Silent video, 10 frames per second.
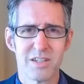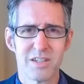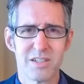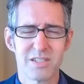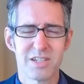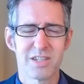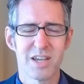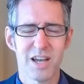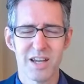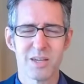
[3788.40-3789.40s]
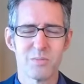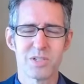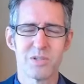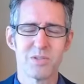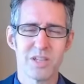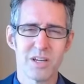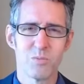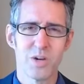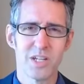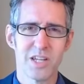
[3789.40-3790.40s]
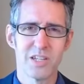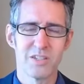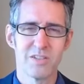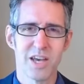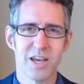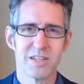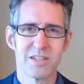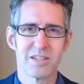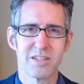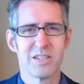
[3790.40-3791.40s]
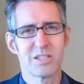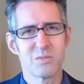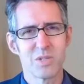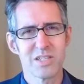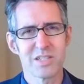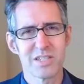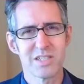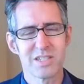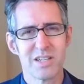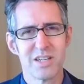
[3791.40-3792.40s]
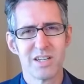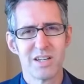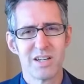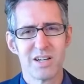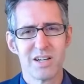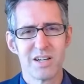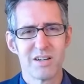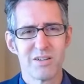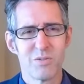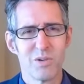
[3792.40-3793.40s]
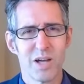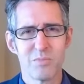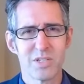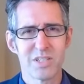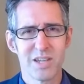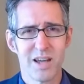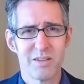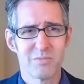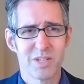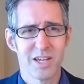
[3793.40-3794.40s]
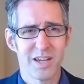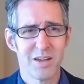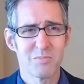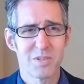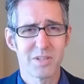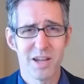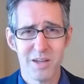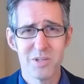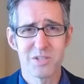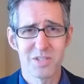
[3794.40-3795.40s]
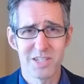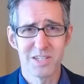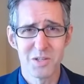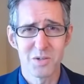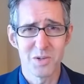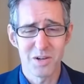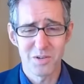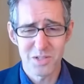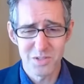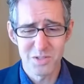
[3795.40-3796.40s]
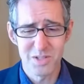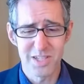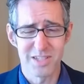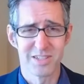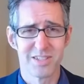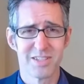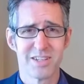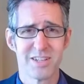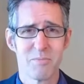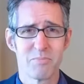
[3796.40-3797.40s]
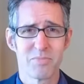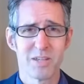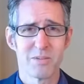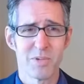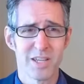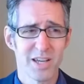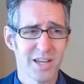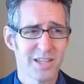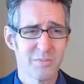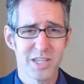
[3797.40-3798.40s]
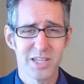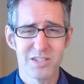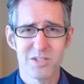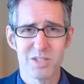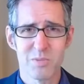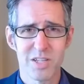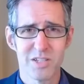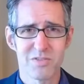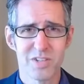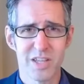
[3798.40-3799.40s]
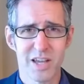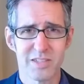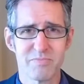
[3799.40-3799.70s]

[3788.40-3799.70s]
You say, God, I'm so dumb. Why did I do that? And then somebody else says, well, I'm just, I'm, I'm, I'm interested in you. How are you doing? My God, let me get you some ice for that.